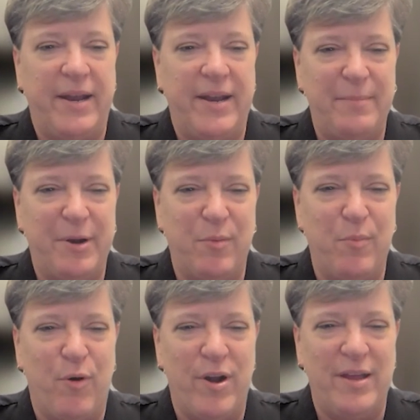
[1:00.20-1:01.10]
dynamic
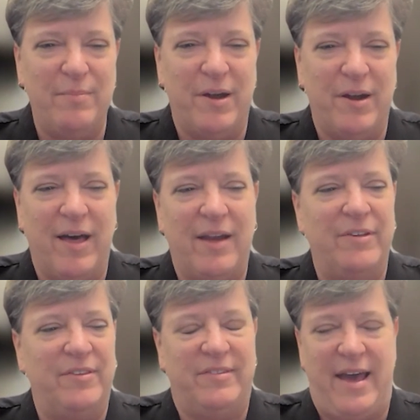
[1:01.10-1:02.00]
reporting, but a lot
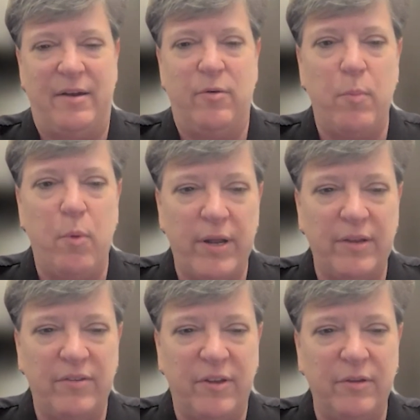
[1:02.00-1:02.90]
of it's static
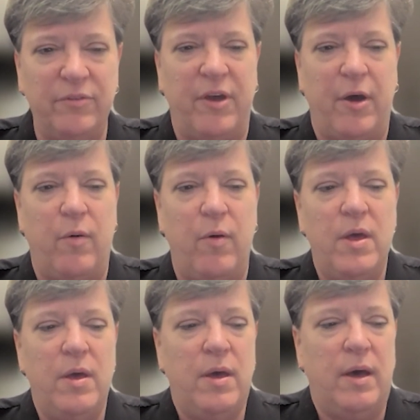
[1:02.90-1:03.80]
reporting still. So
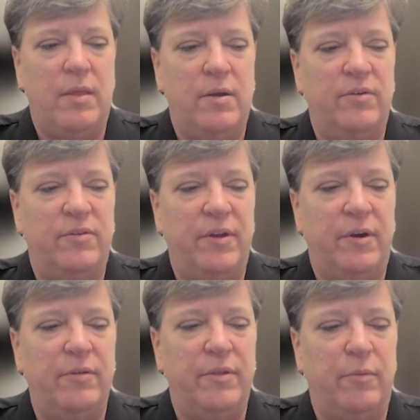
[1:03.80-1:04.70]
there
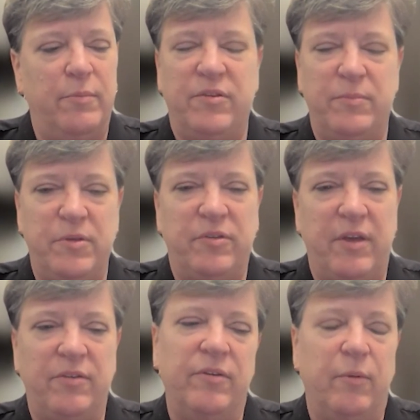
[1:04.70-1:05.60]
will be some use
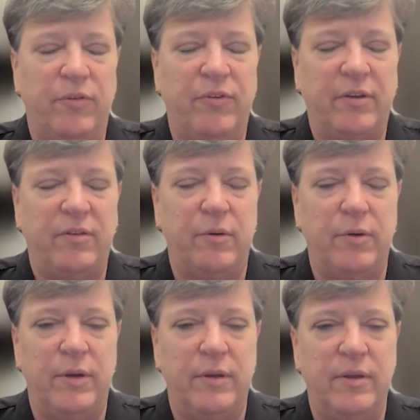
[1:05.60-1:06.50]
cases that we'll talk
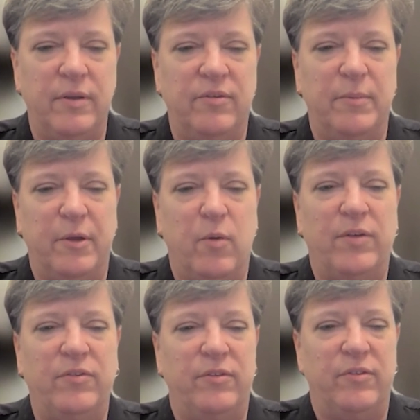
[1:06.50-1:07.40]
through in some other
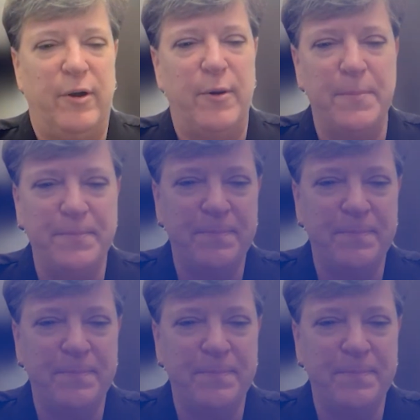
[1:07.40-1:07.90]
questions here.